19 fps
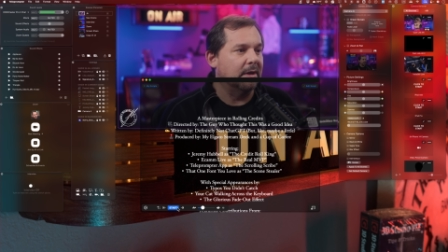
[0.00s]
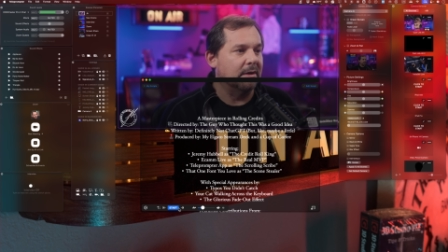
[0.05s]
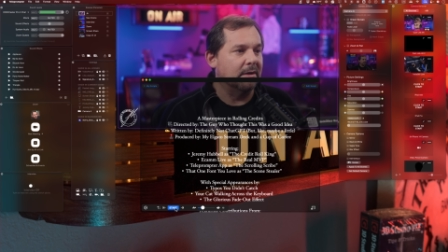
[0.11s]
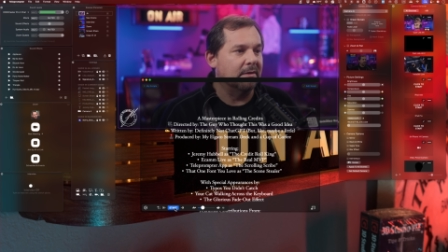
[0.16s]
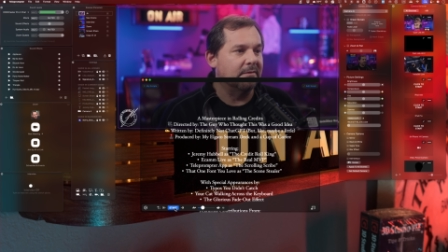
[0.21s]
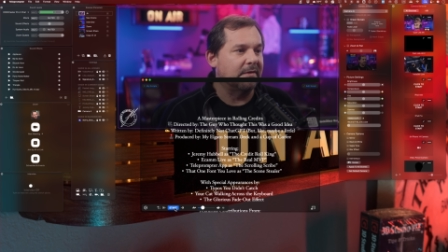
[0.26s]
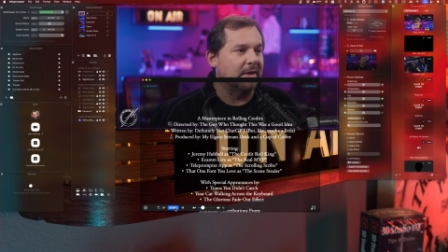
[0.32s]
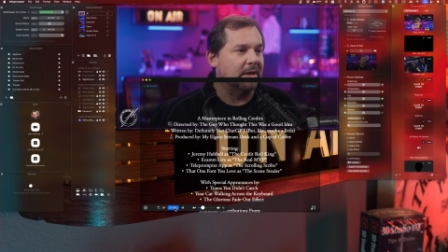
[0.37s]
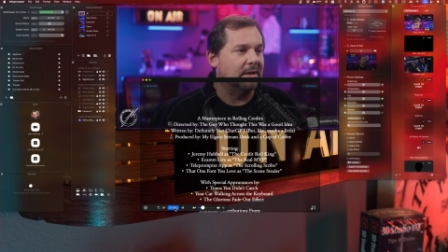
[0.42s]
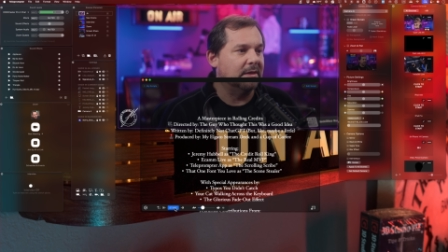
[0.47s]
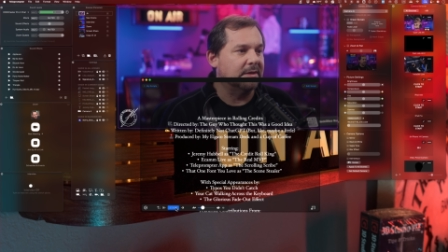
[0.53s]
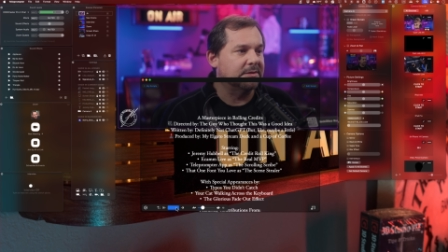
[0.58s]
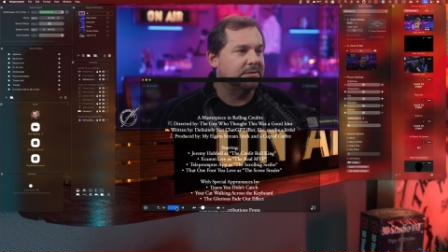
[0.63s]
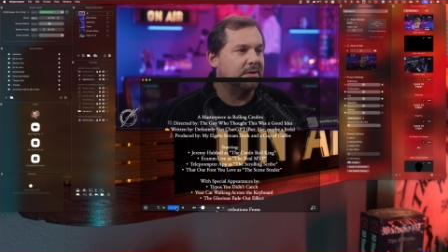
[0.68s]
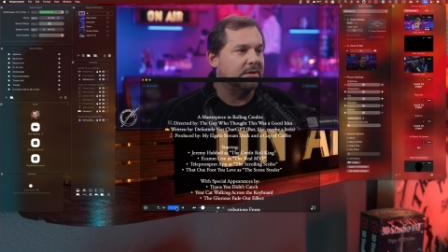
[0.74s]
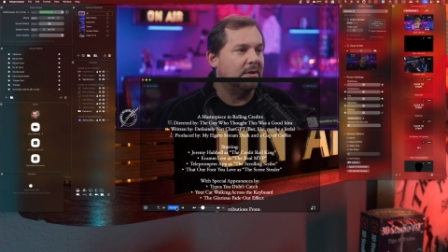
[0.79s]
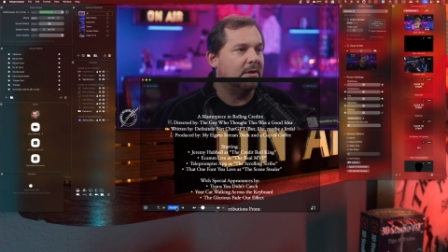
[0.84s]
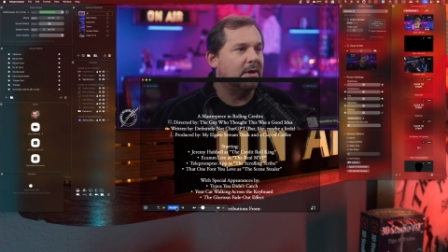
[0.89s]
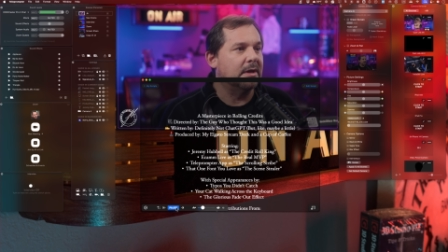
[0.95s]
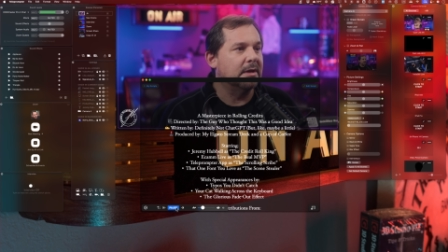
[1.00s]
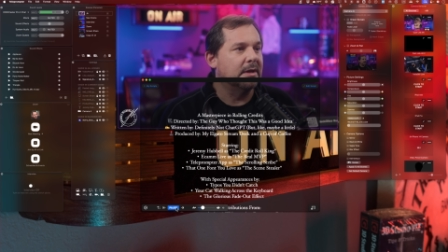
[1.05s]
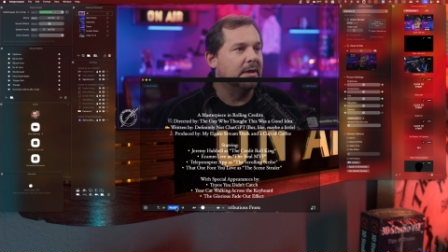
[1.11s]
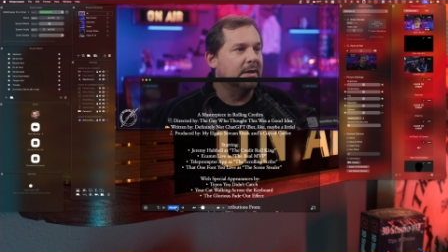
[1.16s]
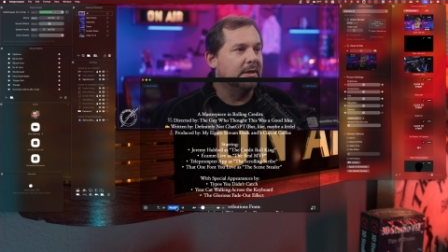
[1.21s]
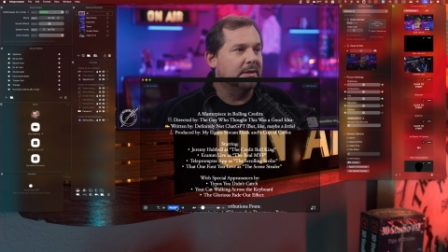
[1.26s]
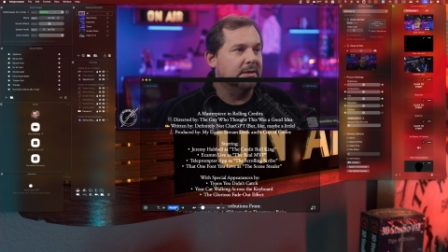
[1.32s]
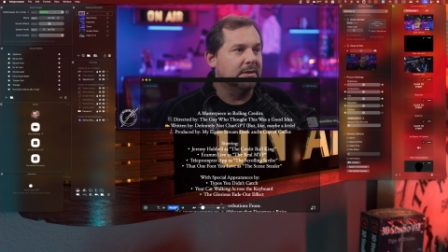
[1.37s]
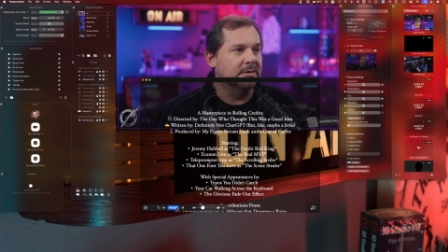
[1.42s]
And if I click start,
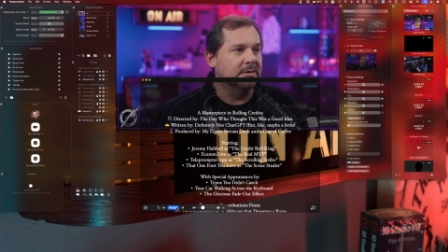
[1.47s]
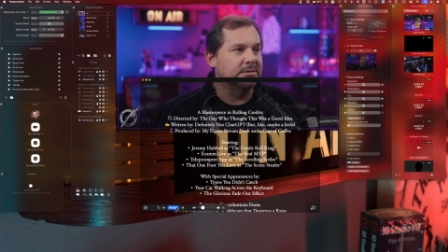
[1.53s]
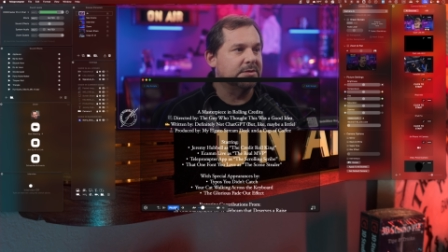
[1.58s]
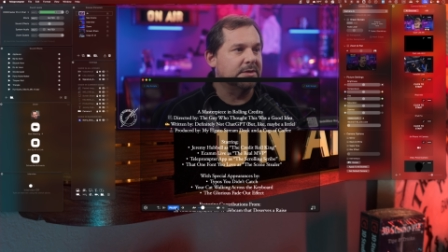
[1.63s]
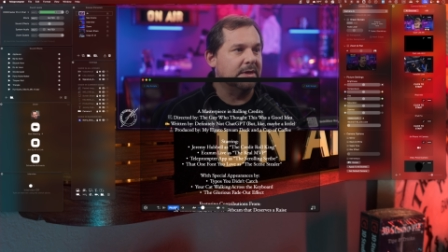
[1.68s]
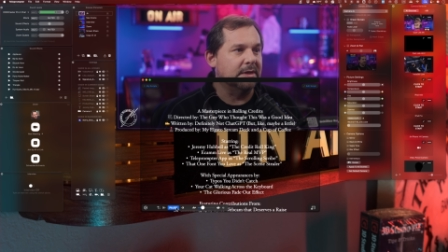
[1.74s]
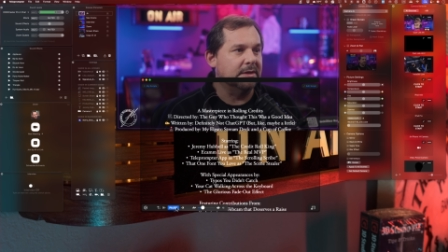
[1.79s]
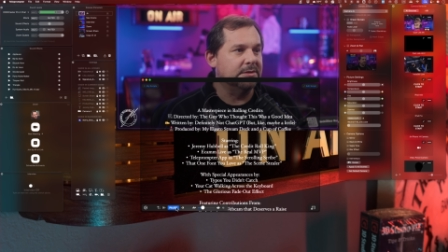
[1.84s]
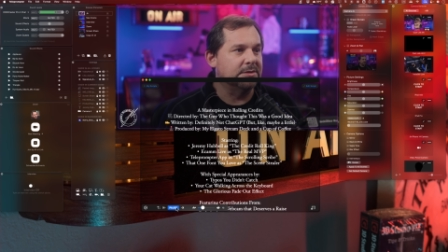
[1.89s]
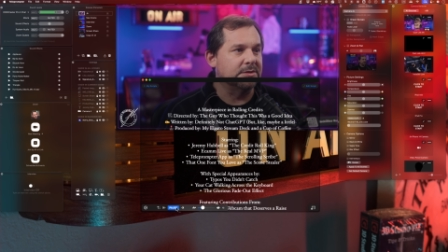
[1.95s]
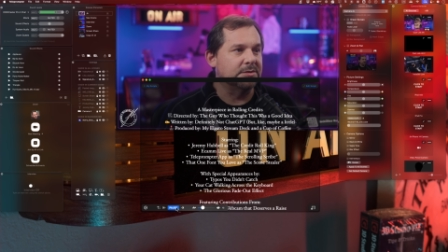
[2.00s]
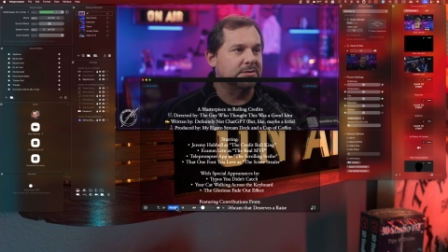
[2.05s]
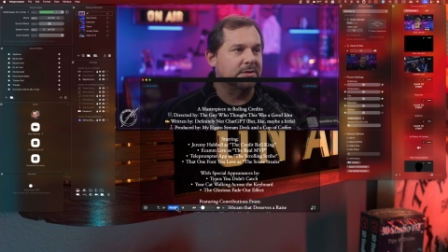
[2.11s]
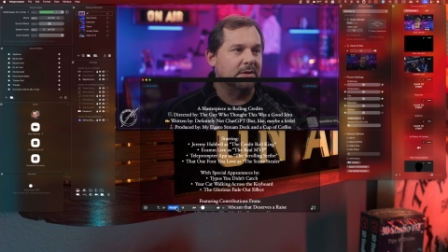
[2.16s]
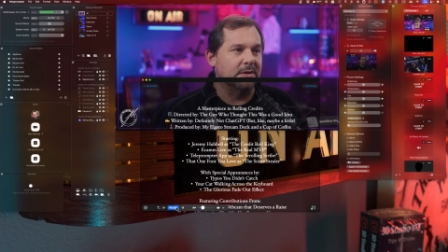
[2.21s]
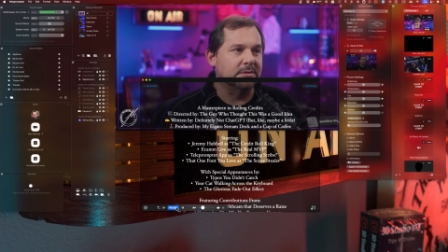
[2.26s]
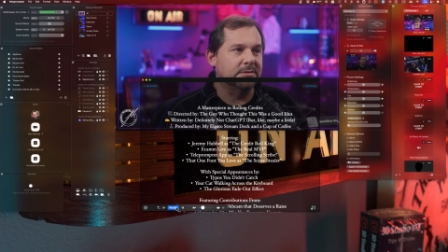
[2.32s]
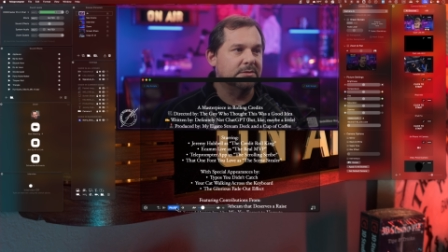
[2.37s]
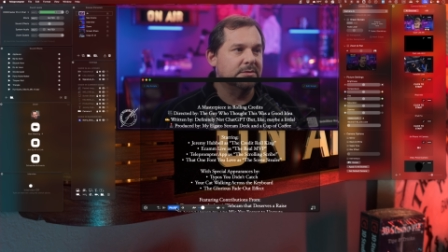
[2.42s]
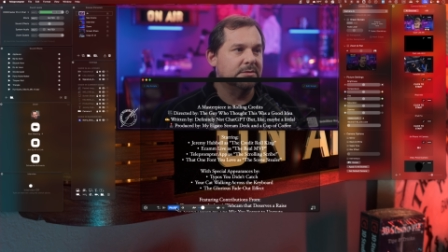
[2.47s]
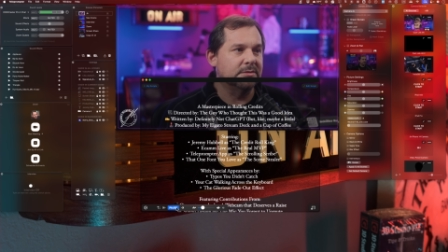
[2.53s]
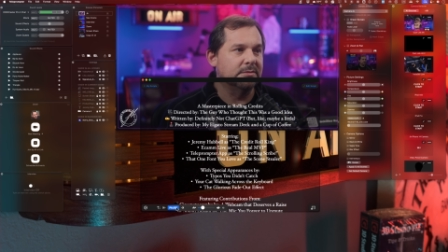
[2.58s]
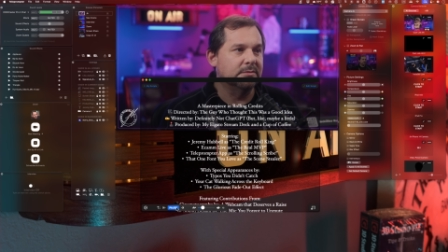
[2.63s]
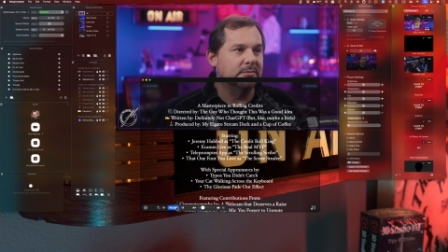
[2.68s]
you'll see it just starts